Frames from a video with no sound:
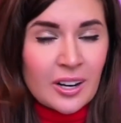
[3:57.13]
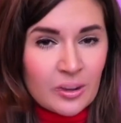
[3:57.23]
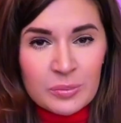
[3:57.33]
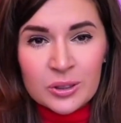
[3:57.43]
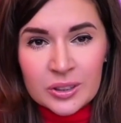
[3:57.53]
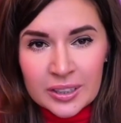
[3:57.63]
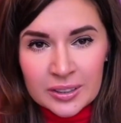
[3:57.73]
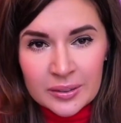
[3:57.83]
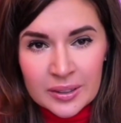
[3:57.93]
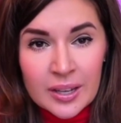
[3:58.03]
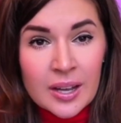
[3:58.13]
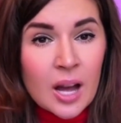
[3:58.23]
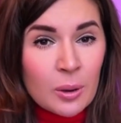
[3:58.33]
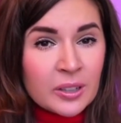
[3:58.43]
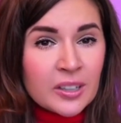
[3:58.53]
are built in.
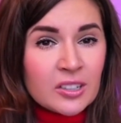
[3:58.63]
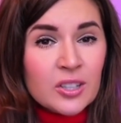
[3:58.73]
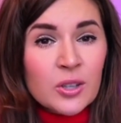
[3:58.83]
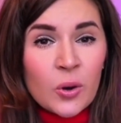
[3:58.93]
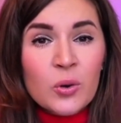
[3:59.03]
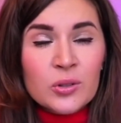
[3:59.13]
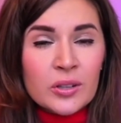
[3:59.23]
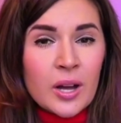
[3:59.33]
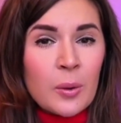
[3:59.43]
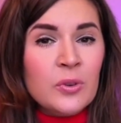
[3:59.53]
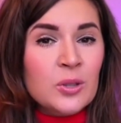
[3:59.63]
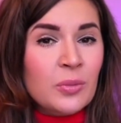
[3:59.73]
Applications also come with